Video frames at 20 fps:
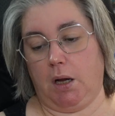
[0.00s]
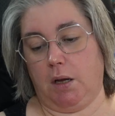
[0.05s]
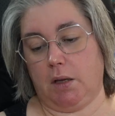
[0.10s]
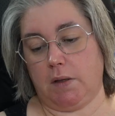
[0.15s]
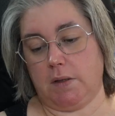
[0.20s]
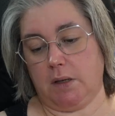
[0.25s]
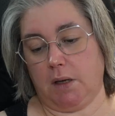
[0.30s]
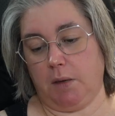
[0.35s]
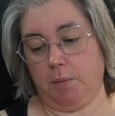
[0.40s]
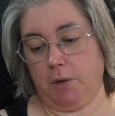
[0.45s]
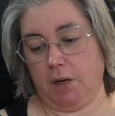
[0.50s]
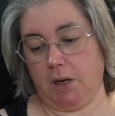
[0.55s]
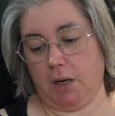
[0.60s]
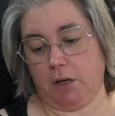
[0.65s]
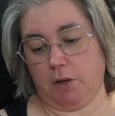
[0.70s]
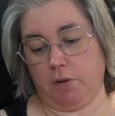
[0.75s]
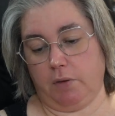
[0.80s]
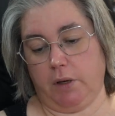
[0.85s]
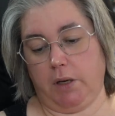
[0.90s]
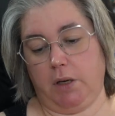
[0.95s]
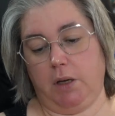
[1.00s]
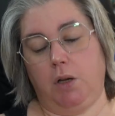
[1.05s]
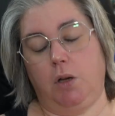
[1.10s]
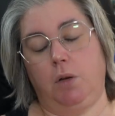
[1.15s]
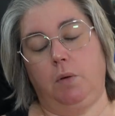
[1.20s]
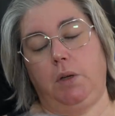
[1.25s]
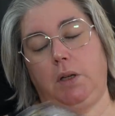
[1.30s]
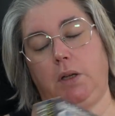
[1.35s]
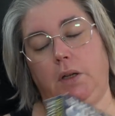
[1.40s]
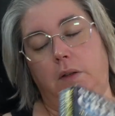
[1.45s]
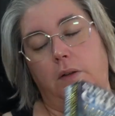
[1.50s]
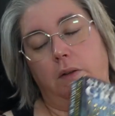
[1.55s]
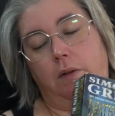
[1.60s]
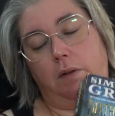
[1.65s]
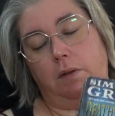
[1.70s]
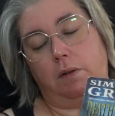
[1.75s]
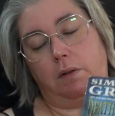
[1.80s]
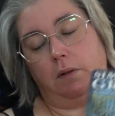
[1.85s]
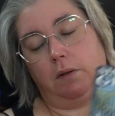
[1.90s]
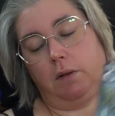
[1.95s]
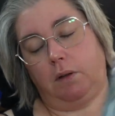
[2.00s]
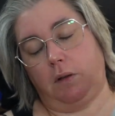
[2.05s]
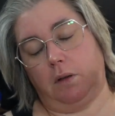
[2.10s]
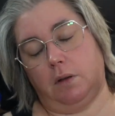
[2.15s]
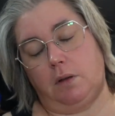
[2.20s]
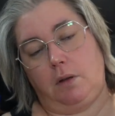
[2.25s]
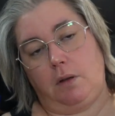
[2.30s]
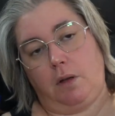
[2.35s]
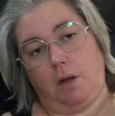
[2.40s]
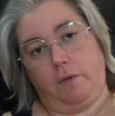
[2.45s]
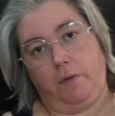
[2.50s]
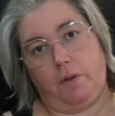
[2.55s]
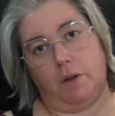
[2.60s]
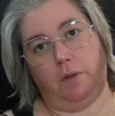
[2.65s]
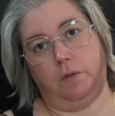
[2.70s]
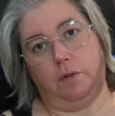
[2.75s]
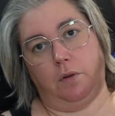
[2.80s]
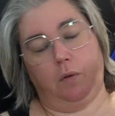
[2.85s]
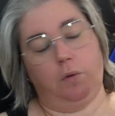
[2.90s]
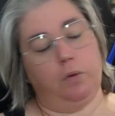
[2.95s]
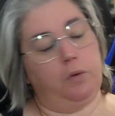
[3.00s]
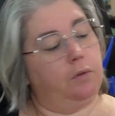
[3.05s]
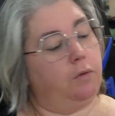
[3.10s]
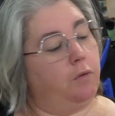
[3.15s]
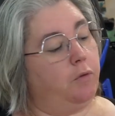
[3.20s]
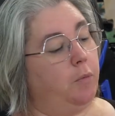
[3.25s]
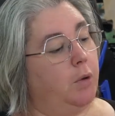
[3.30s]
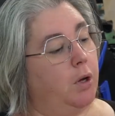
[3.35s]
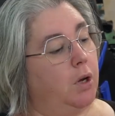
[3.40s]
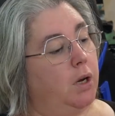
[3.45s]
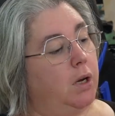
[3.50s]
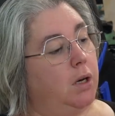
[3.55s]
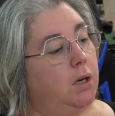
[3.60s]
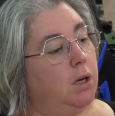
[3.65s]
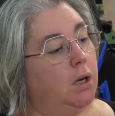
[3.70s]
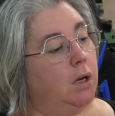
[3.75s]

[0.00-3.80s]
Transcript: Simon R. Green, who is a favourite author of mine.